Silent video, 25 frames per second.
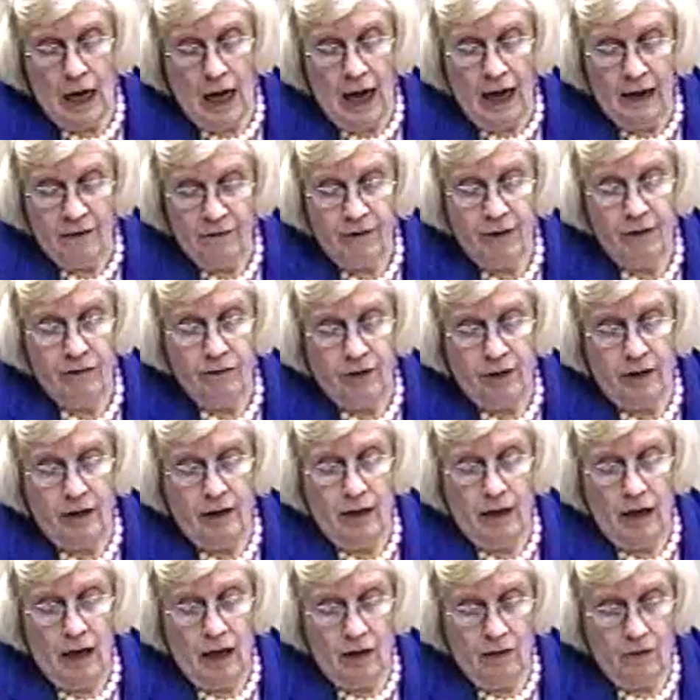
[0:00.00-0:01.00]
I feel,
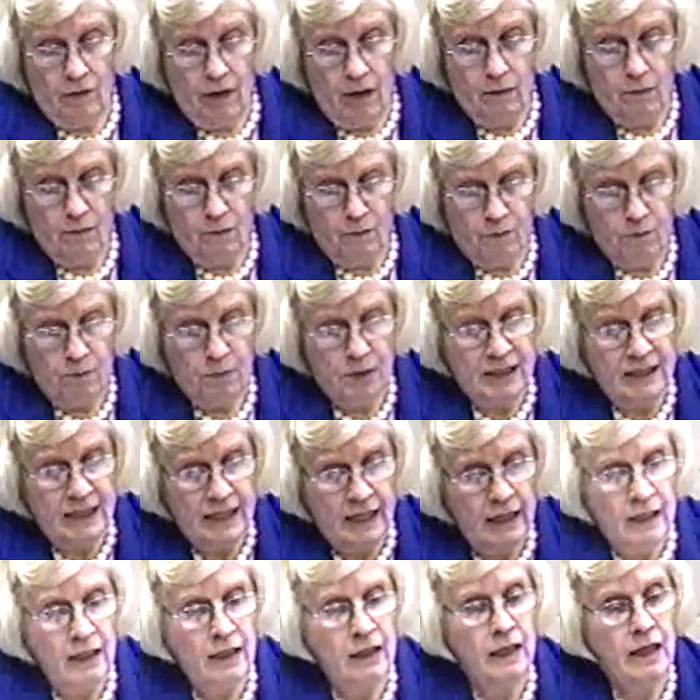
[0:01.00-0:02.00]

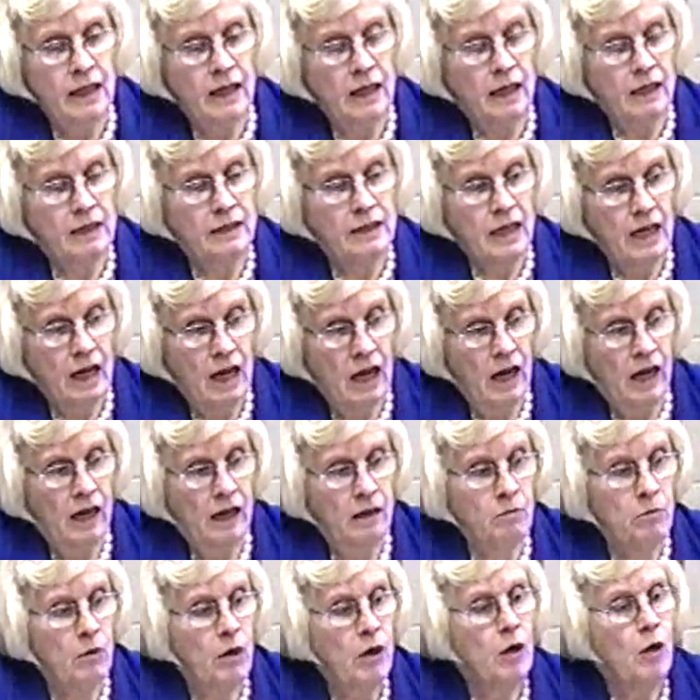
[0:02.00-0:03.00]
particularly in a
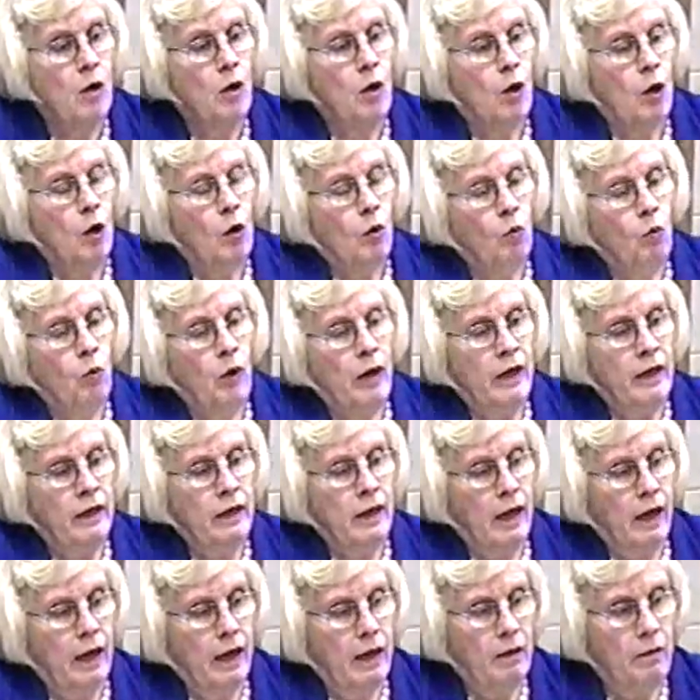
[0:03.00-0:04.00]
time when
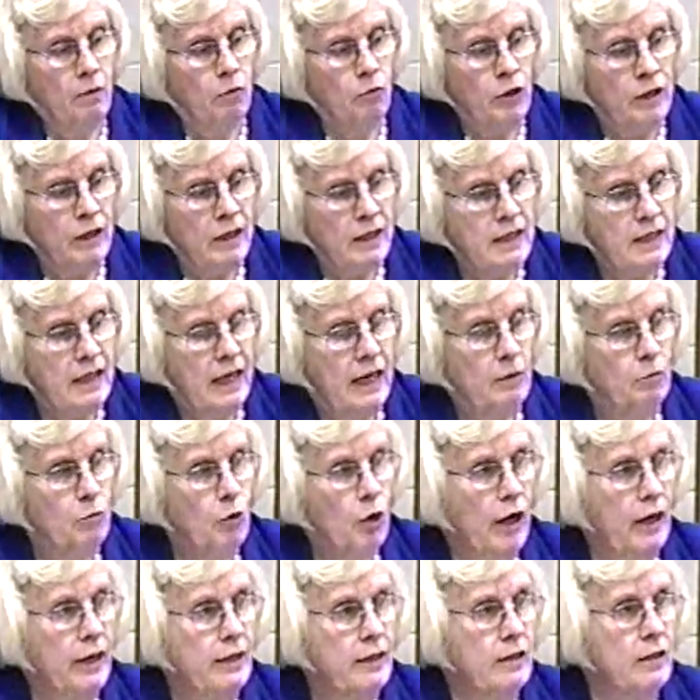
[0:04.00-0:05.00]
real estate
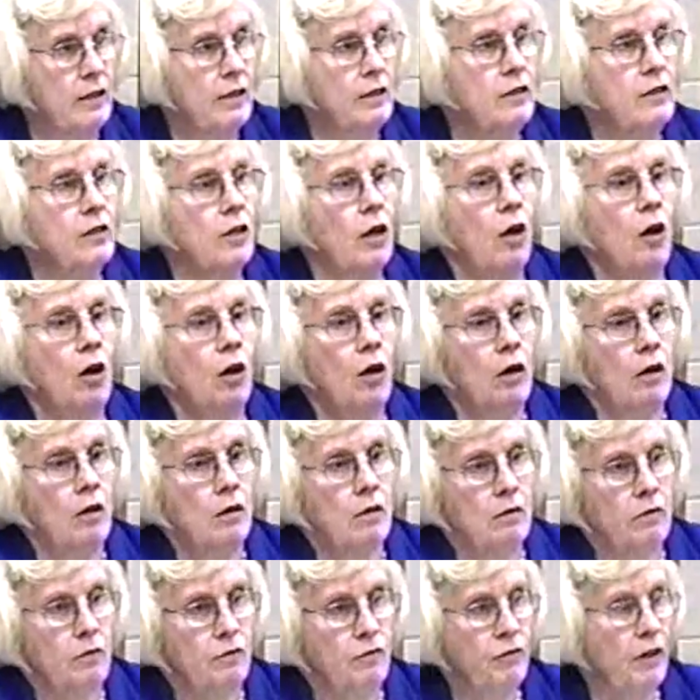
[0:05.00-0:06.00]
prices
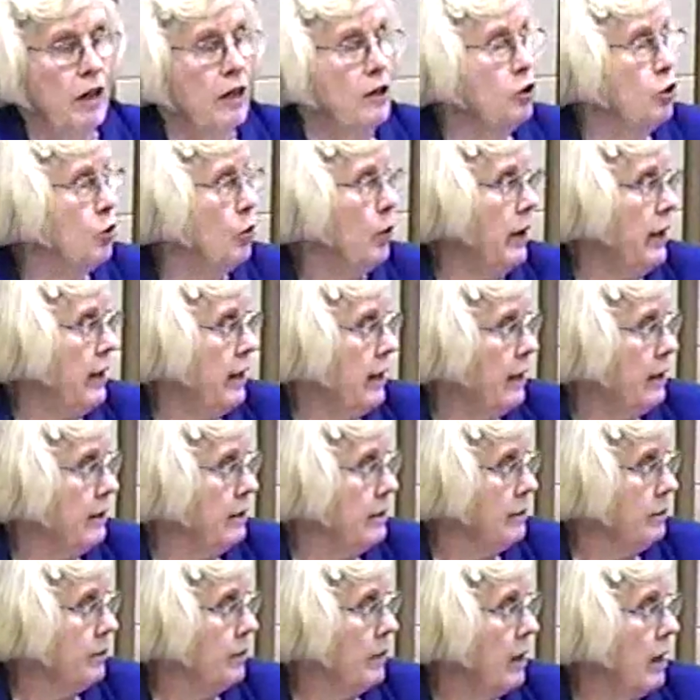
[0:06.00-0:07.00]
are fluctuating
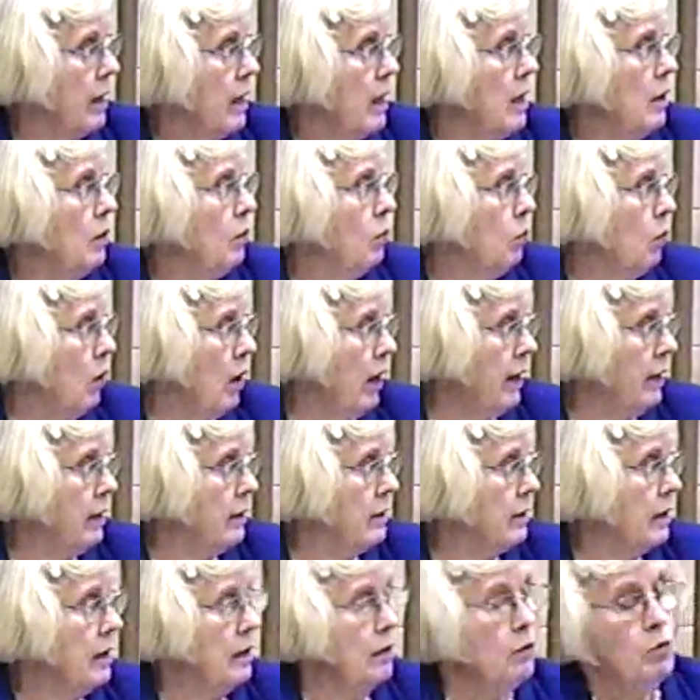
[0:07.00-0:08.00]

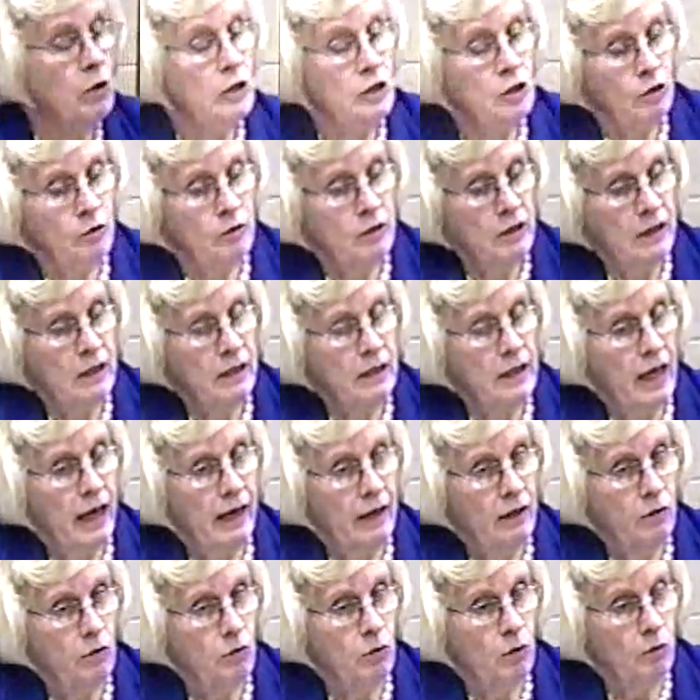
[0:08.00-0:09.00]
wildly, we do need
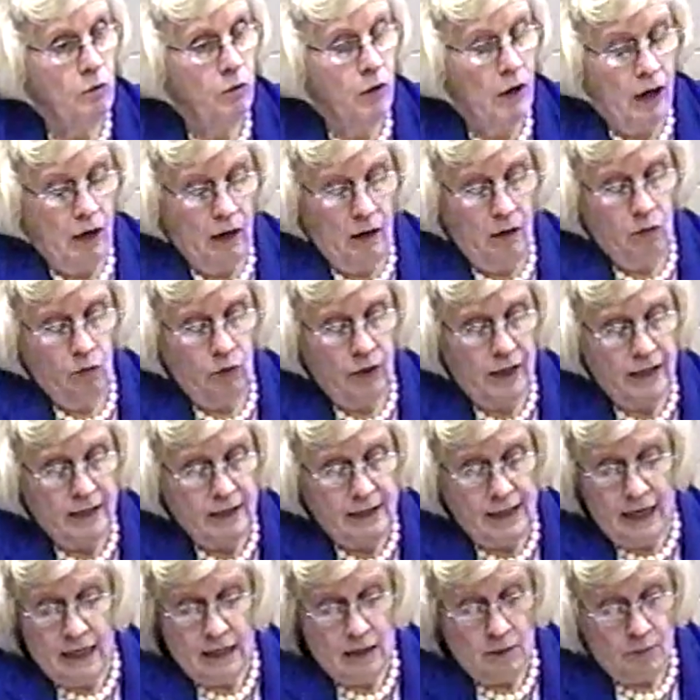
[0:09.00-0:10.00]
annual
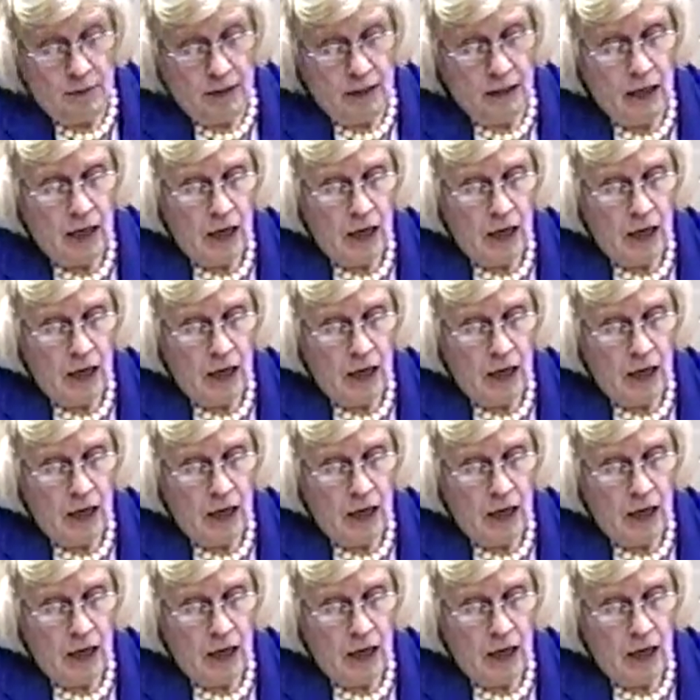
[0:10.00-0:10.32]
reassessment.